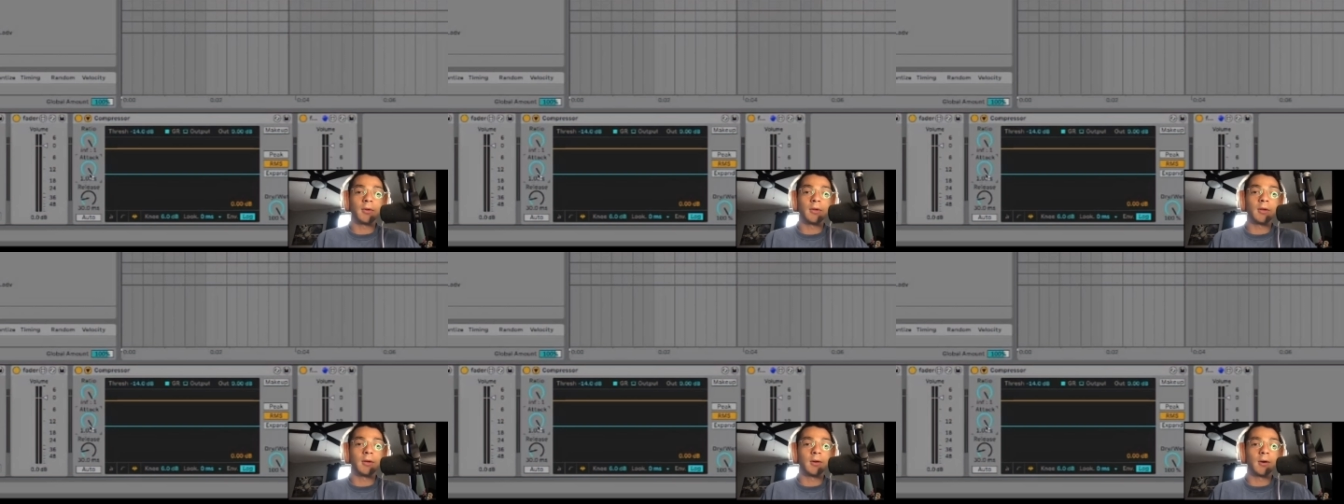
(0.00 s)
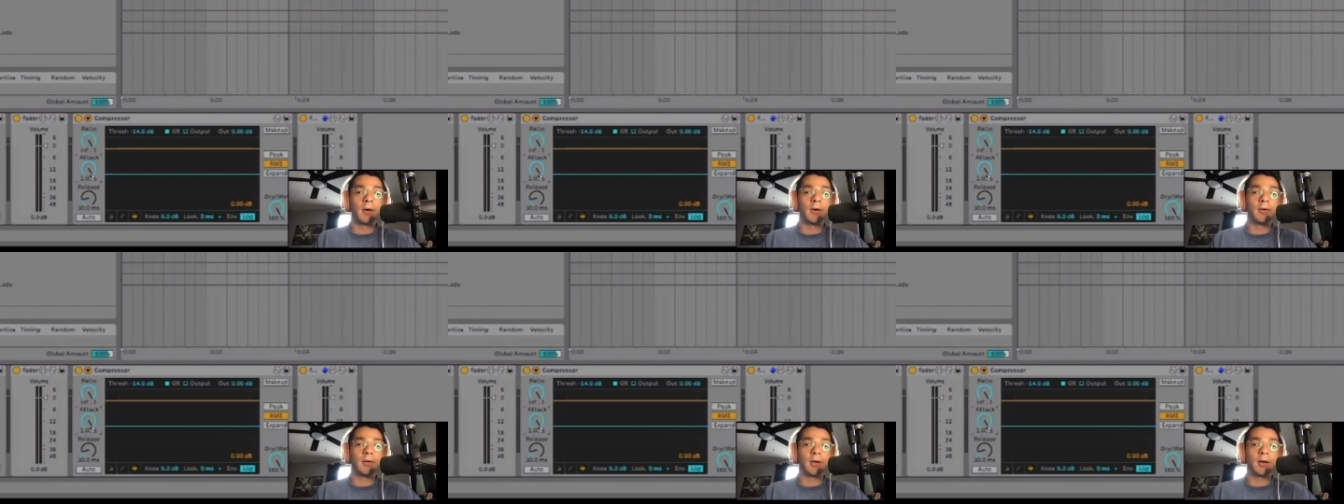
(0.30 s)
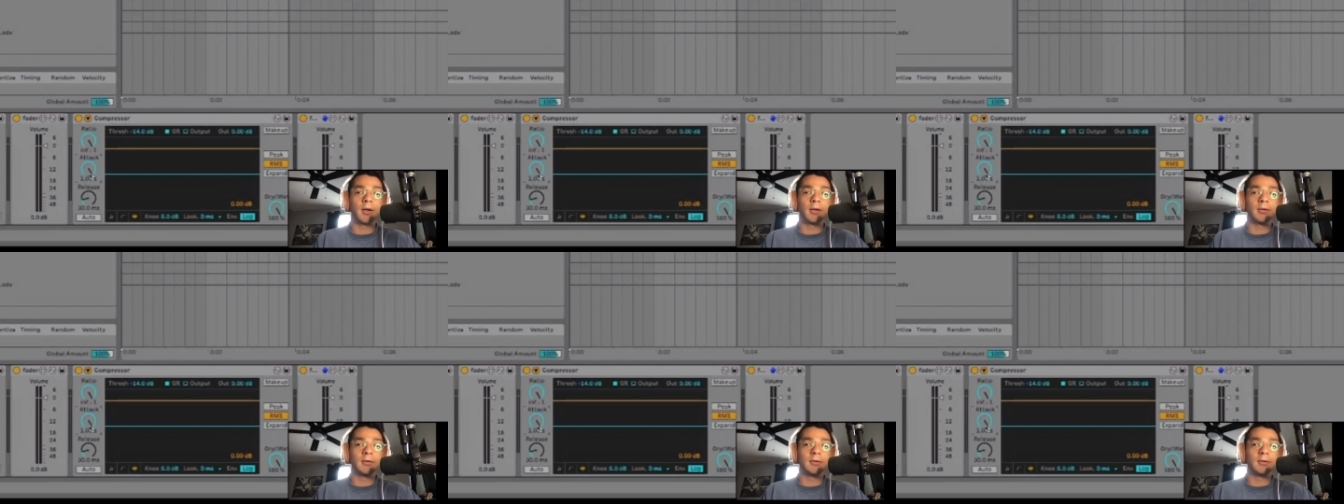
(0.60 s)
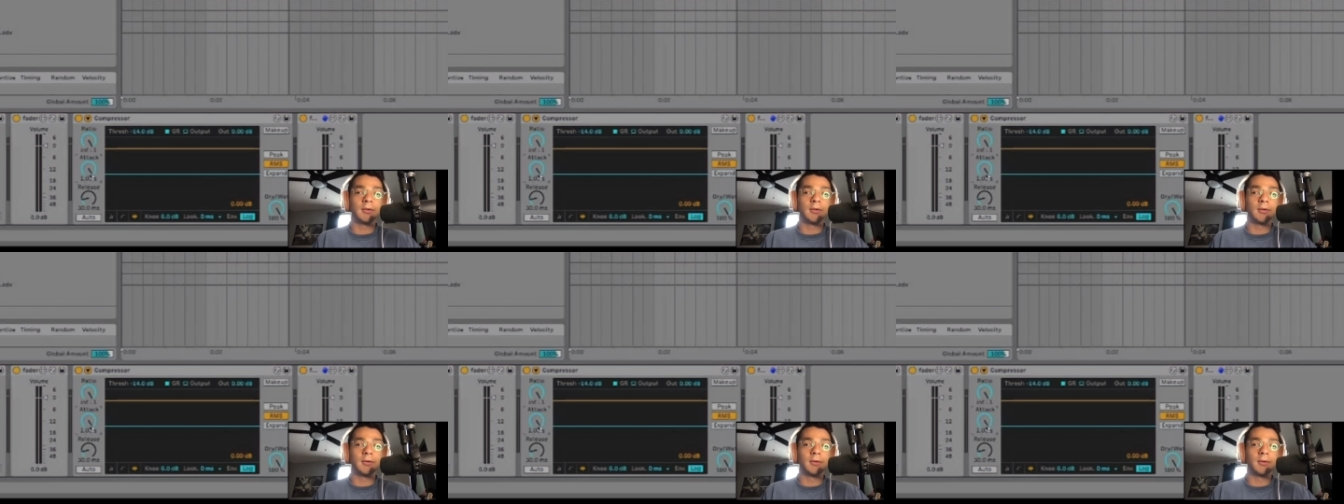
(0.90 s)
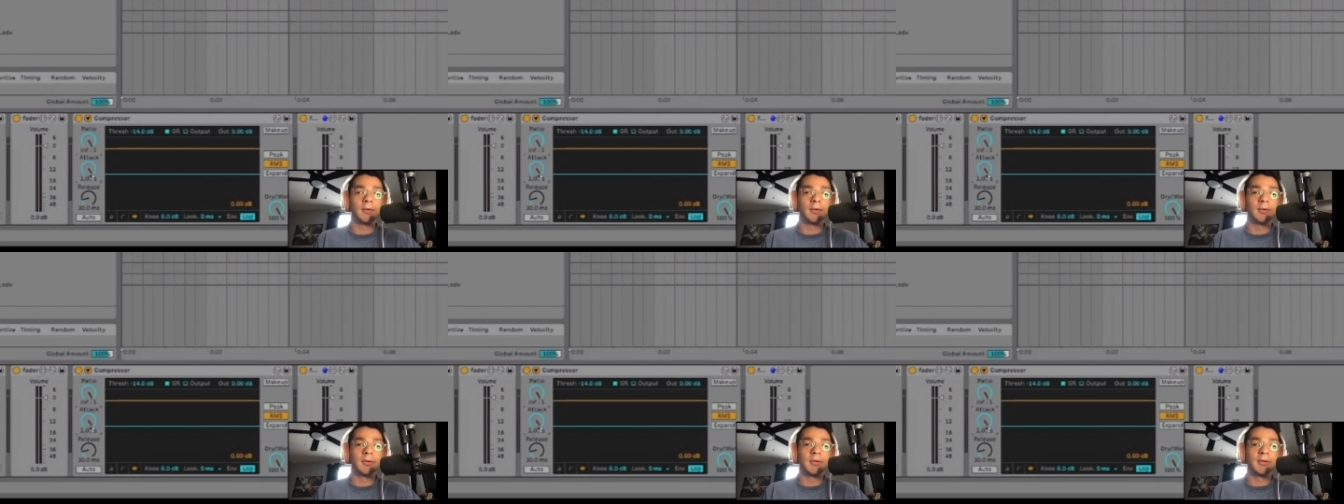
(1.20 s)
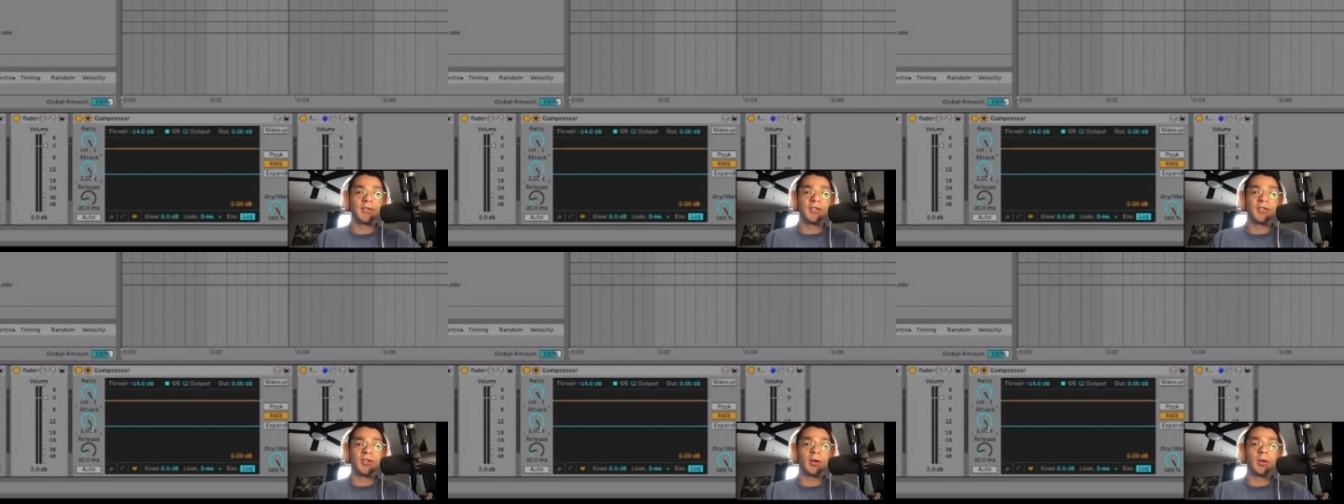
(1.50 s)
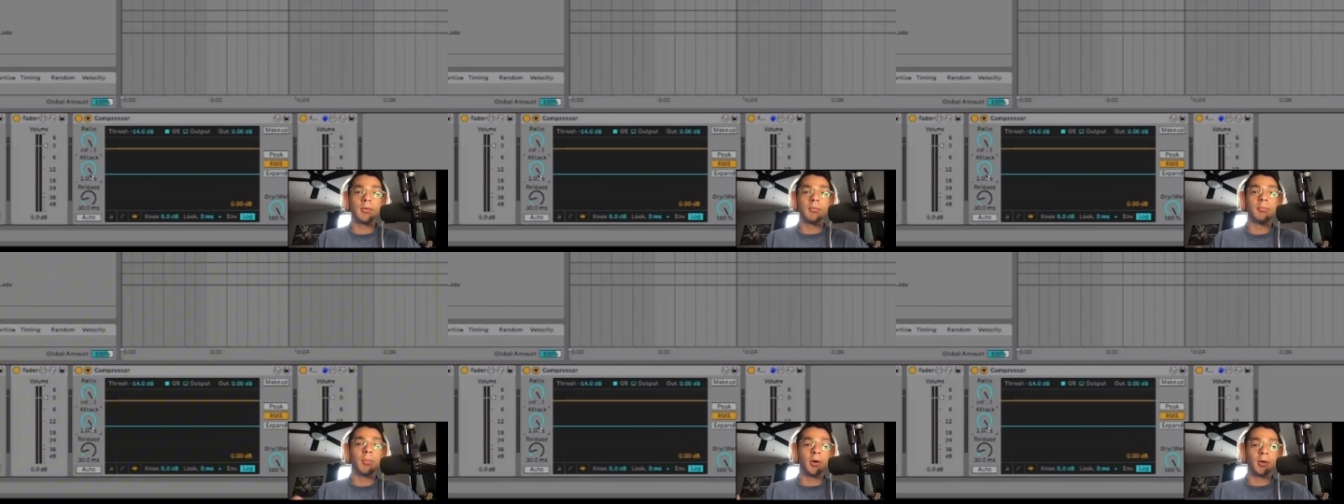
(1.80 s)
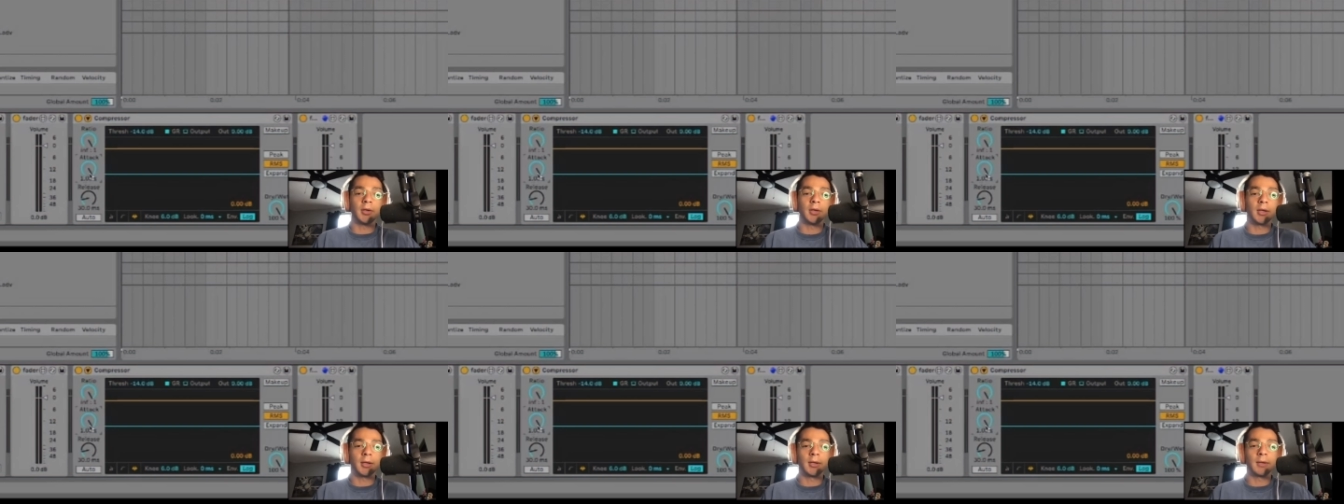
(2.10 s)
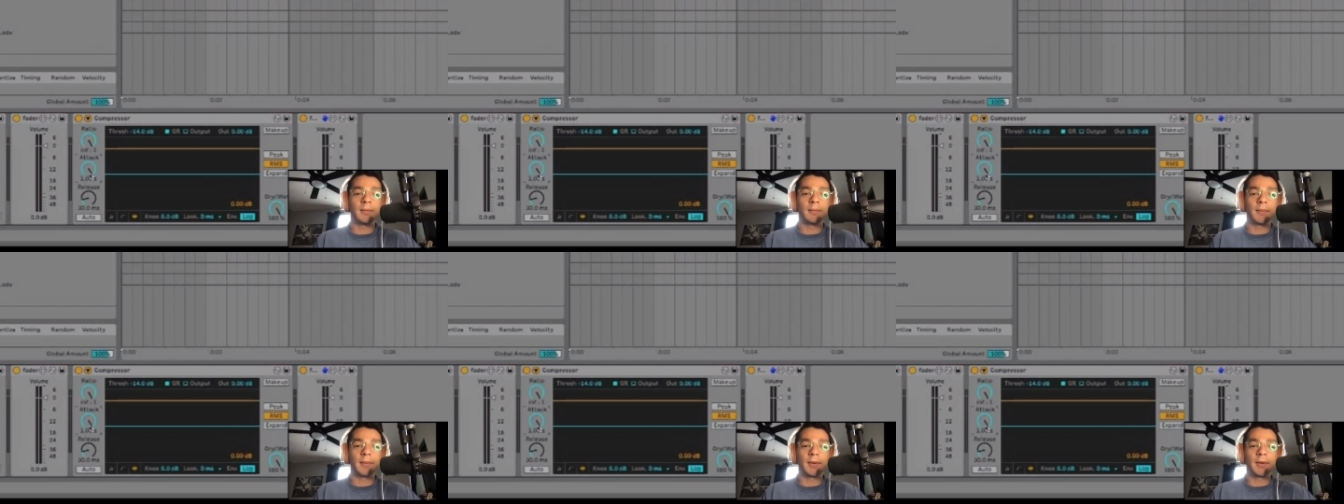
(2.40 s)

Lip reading: the guard dog to start barking.